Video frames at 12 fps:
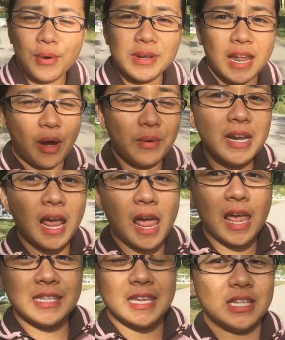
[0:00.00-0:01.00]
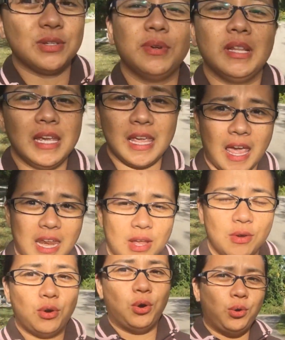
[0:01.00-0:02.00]
nowadays it's really getting
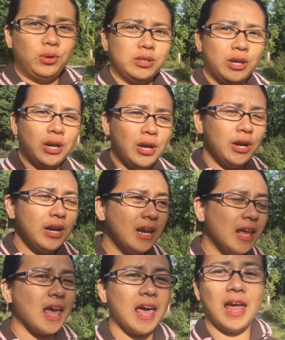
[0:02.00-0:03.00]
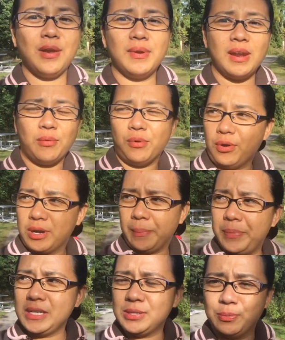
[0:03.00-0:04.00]
colder, and when I woke up
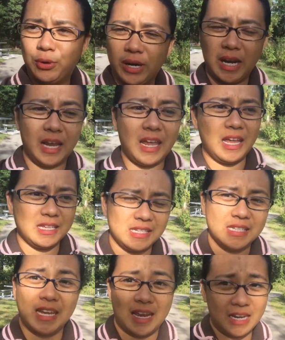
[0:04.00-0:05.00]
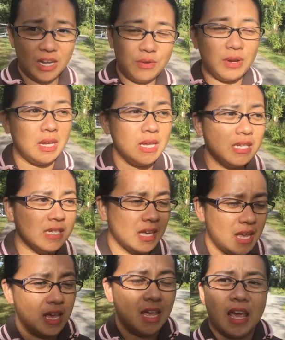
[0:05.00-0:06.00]
this morning it's 10 degrees,
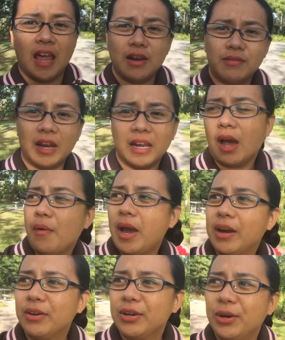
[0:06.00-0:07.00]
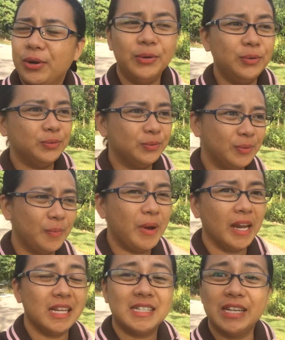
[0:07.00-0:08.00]
and right now I don't know, but
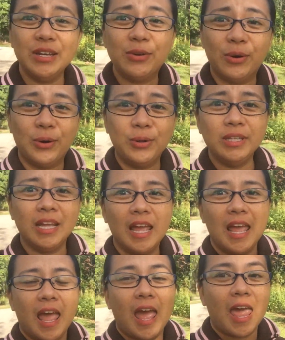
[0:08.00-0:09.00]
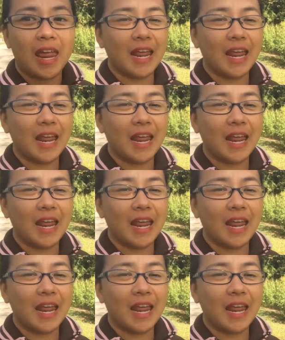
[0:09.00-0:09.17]
it's still cold. And